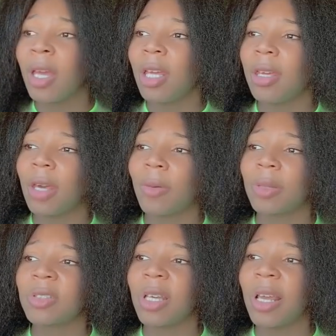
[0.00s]
You get what
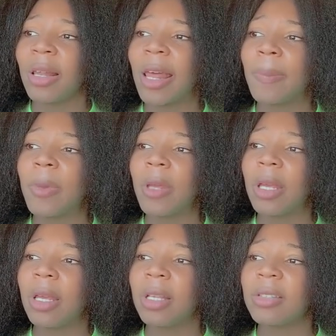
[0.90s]
I'm saying? Let pe-
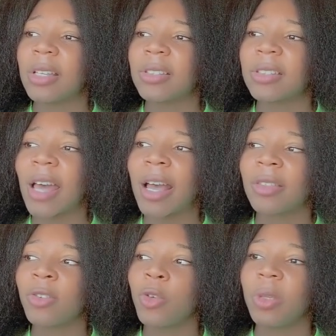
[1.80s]
it's it's
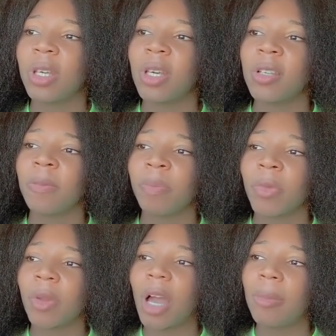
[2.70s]
sad too because
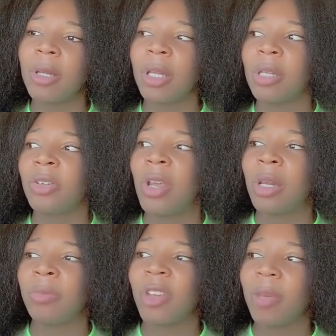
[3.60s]
I'm in the
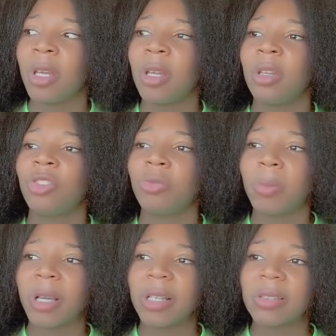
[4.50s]
entertainment
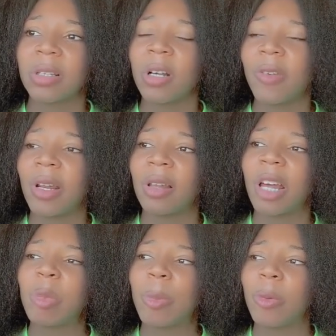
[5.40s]
industry myself, and a
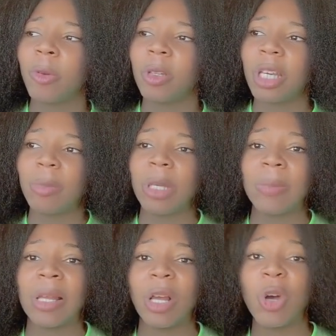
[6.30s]
lot of people will look at me
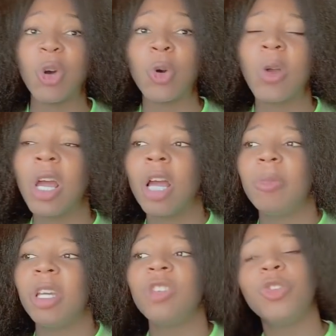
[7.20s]
and be like, oh,
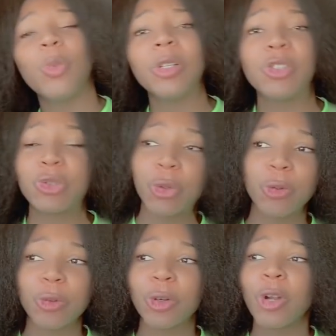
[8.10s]
because you went to
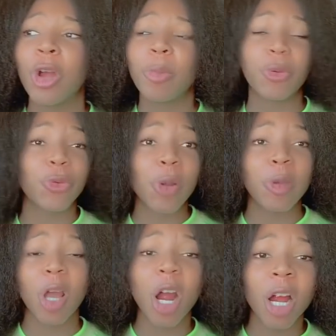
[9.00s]
school for
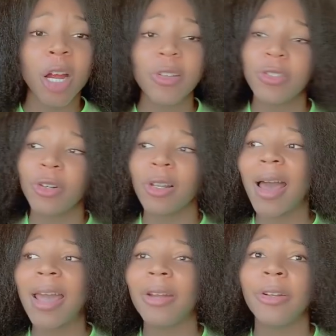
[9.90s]
performing arts, you're a
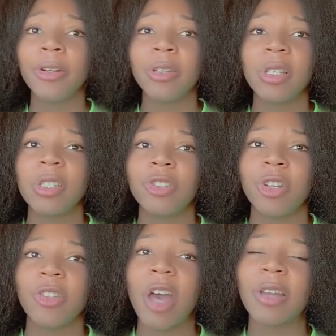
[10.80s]
liar, you're this,
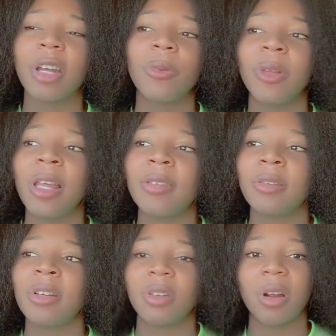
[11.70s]
you're that, not realizing
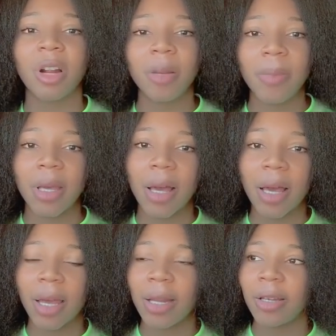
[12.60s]
there's an art
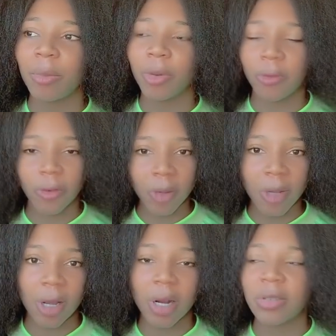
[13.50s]
behind
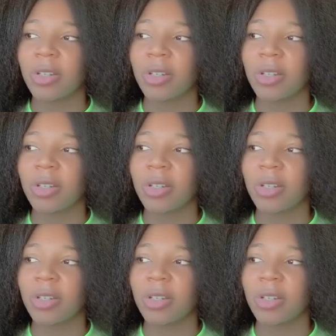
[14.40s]
performing arts.